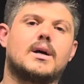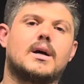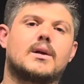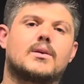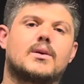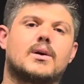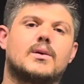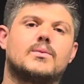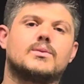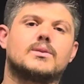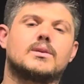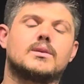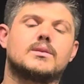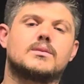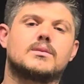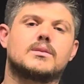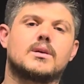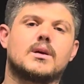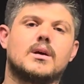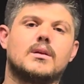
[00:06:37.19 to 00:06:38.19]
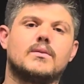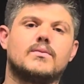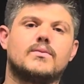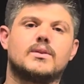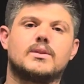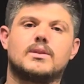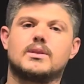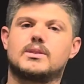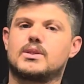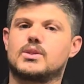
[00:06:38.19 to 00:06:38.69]
around itself,
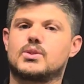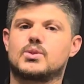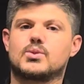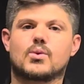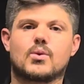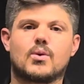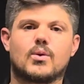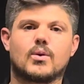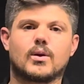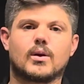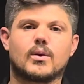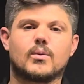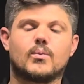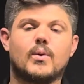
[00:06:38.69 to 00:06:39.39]
this is wrong.